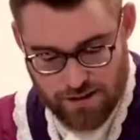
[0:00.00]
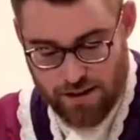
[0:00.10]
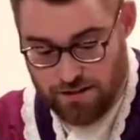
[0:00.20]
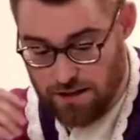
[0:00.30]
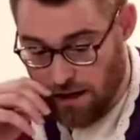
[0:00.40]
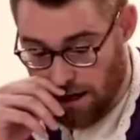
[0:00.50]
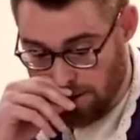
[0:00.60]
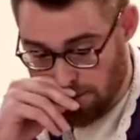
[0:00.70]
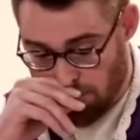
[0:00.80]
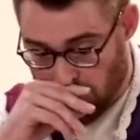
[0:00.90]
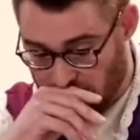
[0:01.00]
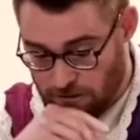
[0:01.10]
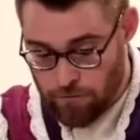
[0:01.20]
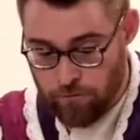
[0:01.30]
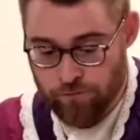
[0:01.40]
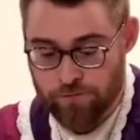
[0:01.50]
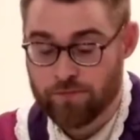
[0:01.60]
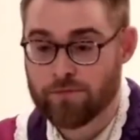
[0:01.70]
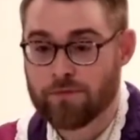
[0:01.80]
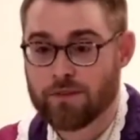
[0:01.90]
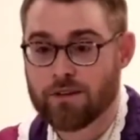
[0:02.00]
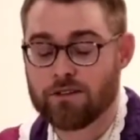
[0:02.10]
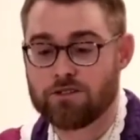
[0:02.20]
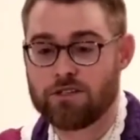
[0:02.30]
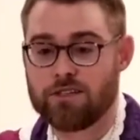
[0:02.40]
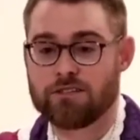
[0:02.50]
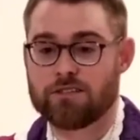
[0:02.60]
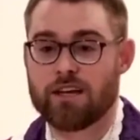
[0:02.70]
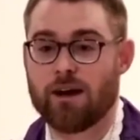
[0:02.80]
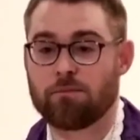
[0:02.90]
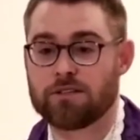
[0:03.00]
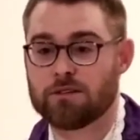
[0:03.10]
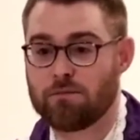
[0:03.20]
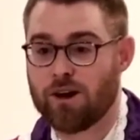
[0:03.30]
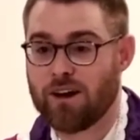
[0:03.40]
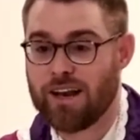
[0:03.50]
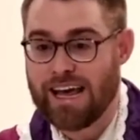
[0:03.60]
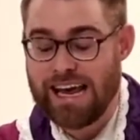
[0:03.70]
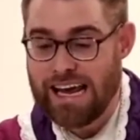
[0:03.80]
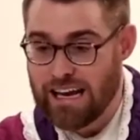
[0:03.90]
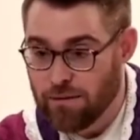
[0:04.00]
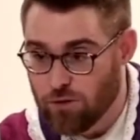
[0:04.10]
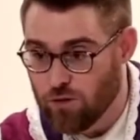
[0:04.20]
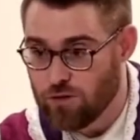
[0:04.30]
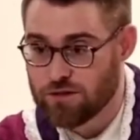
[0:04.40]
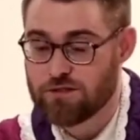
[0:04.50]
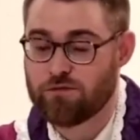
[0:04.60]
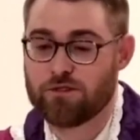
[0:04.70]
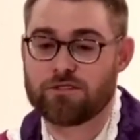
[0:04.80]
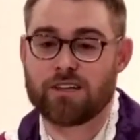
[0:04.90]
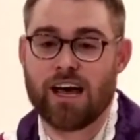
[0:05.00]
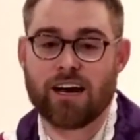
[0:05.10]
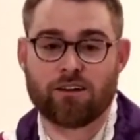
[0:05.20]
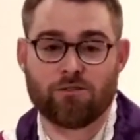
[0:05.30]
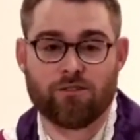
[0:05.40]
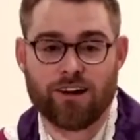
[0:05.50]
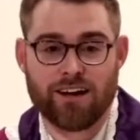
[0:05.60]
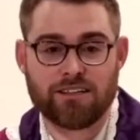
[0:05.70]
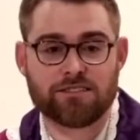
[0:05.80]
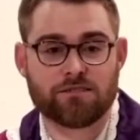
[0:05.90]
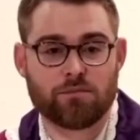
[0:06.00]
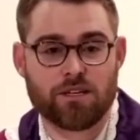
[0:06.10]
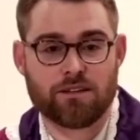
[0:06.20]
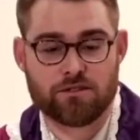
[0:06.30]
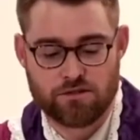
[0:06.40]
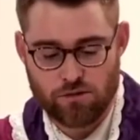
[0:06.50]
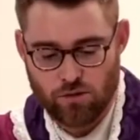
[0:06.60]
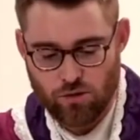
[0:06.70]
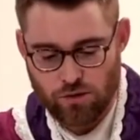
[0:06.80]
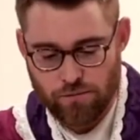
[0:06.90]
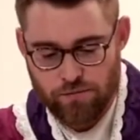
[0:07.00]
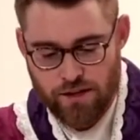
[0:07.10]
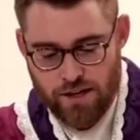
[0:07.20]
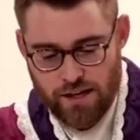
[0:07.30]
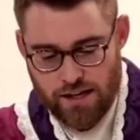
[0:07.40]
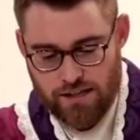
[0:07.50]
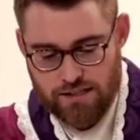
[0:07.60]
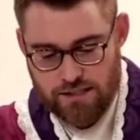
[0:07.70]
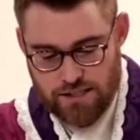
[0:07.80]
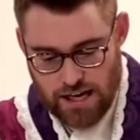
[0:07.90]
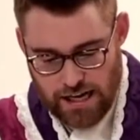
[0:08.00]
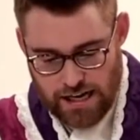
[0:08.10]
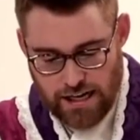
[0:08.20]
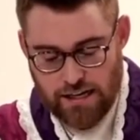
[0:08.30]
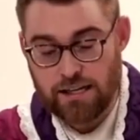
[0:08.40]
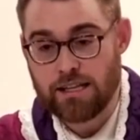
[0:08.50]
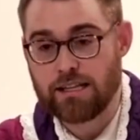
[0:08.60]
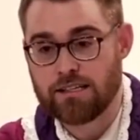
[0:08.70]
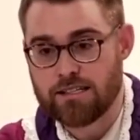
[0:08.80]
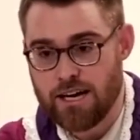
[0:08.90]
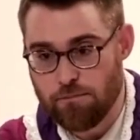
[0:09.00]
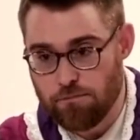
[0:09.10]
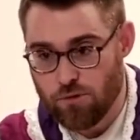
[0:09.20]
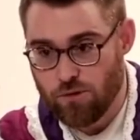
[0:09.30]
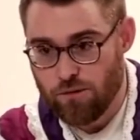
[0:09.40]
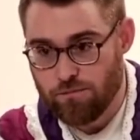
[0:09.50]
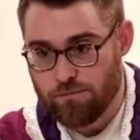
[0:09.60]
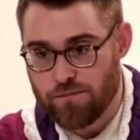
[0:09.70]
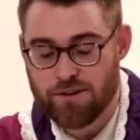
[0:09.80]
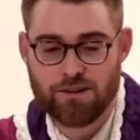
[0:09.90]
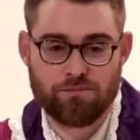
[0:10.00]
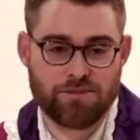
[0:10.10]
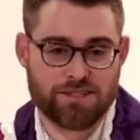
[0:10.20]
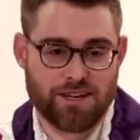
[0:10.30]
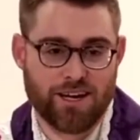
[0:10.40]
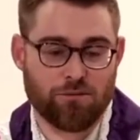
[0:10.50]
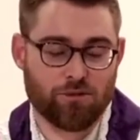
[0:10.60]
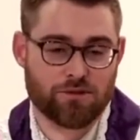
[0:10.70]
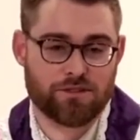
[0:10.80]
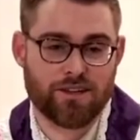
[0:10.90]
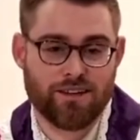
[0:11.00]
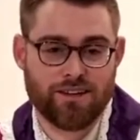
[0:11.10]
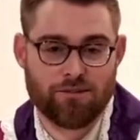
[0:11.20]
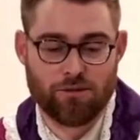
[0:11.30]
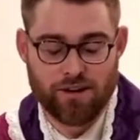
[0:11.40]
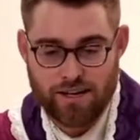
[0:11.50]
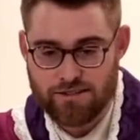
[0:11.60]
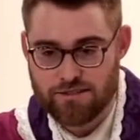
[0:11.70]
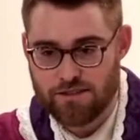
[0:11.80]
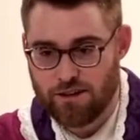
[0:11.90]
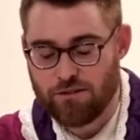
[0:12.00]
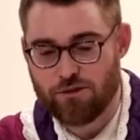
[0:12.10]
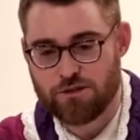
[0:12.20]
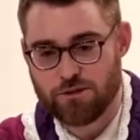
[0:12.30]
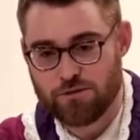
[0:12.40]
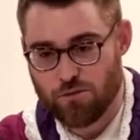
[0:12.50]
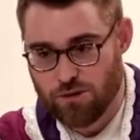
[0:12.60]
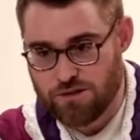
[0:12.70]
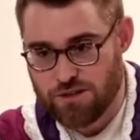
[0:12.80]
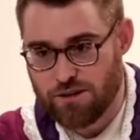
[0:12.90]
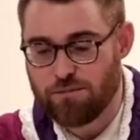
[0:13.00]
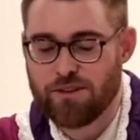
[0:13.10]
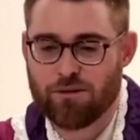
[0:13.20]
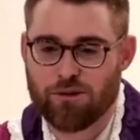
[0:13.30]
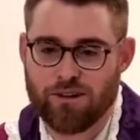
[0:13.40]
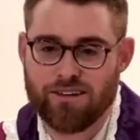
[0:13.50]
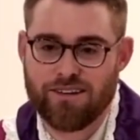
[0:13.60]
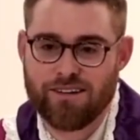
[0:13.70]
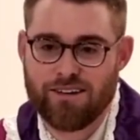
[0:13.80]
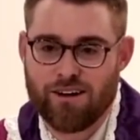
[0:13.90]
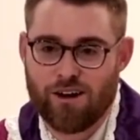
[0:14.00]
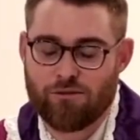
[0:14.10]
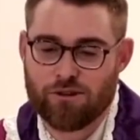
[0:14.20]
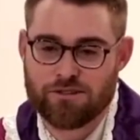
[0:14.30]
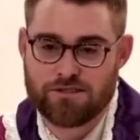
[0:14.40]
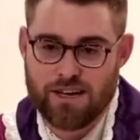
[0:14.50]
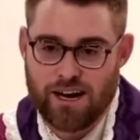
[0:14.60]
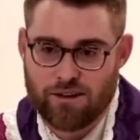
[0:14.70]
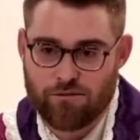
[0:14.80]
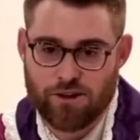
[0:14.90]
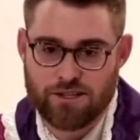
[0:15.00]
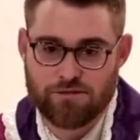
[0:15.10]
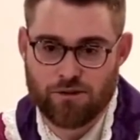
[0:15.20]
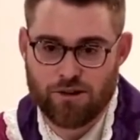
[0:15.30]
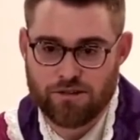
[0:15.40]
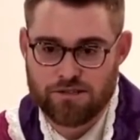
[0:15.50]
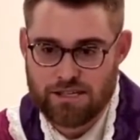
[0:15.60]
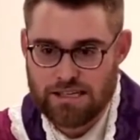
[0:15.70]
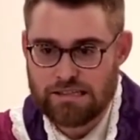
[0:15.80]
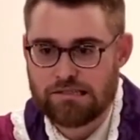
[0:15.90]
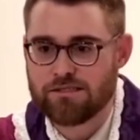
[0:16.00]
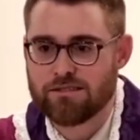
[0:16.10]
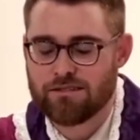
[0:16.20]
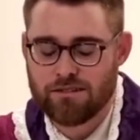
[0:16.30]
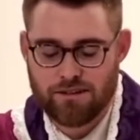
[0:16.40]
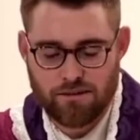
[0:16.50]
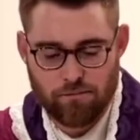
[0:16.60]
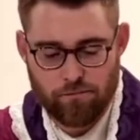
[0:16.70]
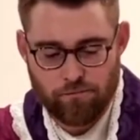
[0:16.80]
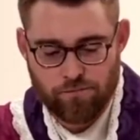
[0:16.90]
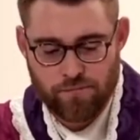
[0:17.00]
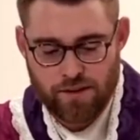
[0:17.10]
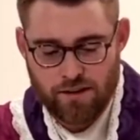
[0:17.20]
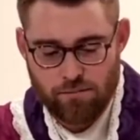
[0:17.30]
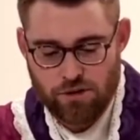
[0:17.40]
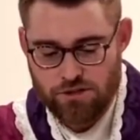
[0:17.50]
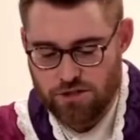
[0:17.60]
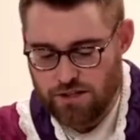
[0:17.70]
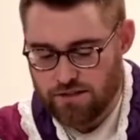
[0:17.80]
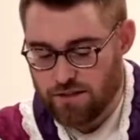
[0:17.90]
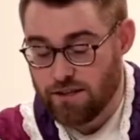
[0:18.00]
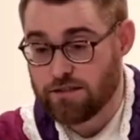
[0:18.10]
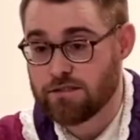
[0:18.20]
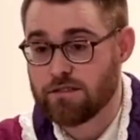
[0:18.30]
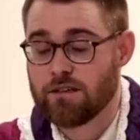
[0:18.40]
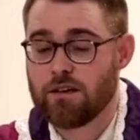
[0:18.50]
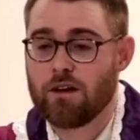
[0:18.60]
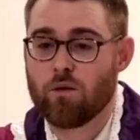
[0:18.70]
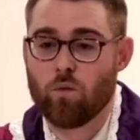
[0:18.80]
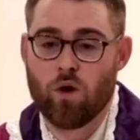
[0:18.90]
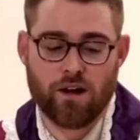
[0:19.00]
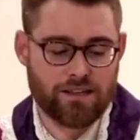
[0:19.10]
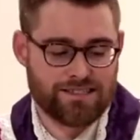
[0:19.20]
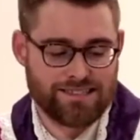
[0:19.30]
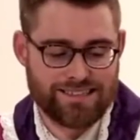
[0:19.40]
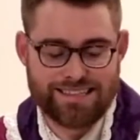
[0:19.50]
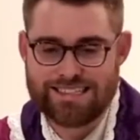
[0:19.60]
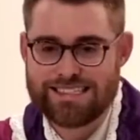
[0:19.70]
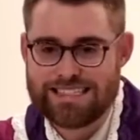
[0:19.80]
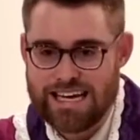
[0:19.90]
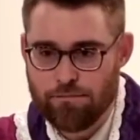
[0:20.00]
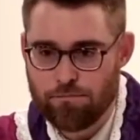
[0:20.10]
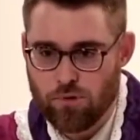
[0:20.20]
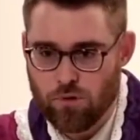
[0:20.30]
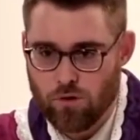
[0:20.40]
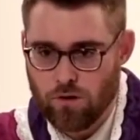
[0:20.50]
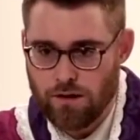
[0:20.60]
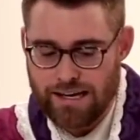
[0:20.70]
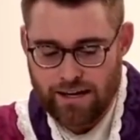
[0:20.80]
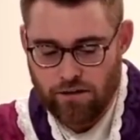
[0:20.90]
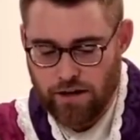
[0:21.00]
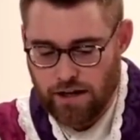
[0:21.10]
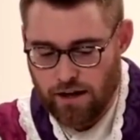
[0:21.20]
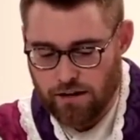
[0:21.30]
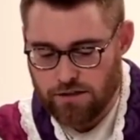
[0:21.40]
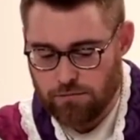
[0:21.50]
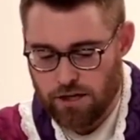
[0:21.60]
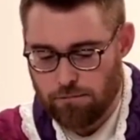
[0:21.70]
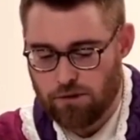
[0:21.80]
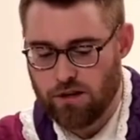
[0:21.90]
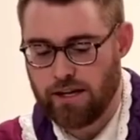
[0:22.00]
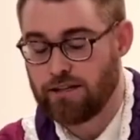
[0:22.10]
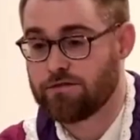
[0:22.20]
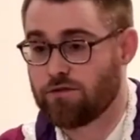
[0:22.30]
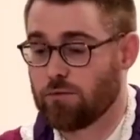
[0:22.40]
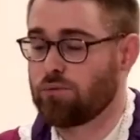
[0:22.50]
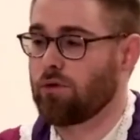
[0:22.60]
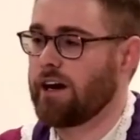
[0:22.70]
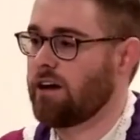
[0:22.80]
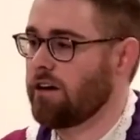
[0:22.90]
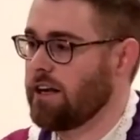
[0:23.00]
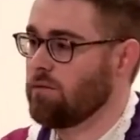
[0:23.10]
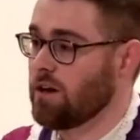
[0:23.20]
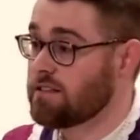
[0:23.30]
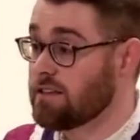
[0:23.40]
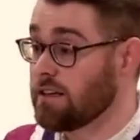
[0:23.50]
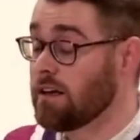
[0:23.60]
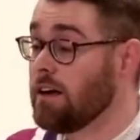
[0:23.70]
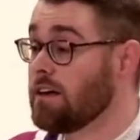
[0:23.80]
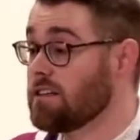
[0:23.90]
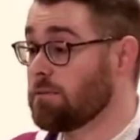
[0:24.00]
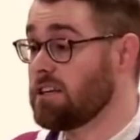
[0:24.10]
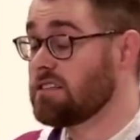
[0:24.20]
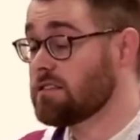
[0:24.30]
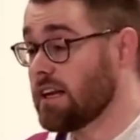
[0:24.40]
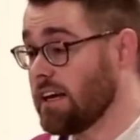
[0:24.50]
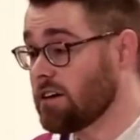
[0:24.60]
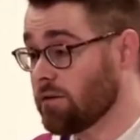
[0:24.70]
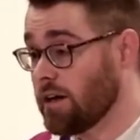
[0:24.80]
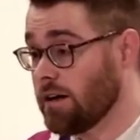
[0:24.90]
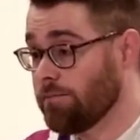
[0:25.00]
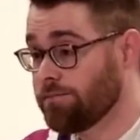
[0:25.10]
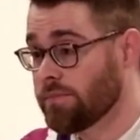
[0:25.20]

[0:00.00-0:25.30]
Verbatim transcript: Today's gospel, Jesus happens upon animals for sacrifice being sold inside the temple. Uh, these animals were necessary for Jewish worship, they were offered as sacrifice for our sins. Um, but Jesus wants this temple area to be a place for prayer, he wants it to be sacred.